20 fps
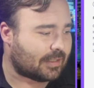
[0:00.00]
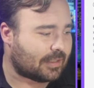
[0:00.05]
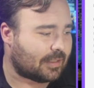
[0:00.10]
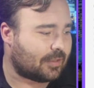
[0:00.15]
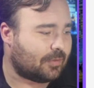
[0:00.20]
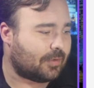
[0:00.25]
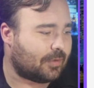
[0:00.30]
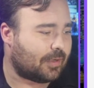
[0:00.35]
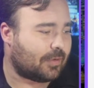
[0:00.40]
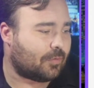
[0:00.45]

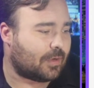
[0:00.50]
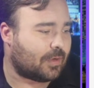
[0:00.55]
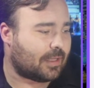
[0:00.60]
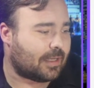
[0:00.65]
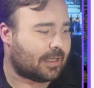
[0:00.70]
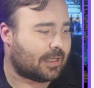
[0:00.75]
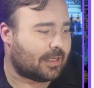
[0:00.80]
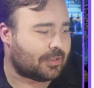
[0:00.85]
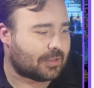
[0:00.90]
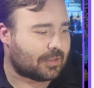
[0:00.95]
including one of the
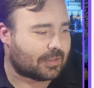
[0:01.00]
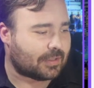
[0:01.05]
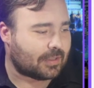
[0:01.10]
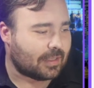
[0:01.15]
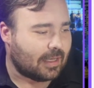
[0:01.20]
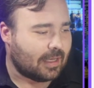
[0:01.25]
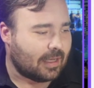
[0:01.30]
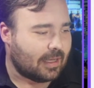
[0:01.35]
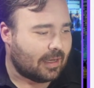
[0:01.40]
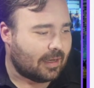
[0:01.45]
nation's
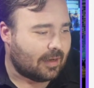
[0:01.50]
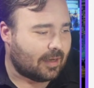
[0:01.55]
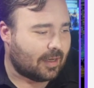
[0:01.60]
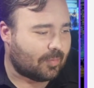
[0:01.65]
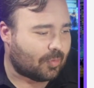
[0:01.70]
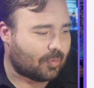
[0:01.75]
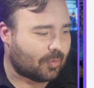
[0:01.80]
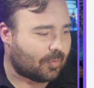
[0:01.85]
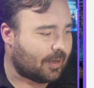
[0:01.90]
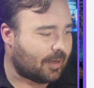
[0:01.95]

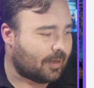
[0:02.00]
premier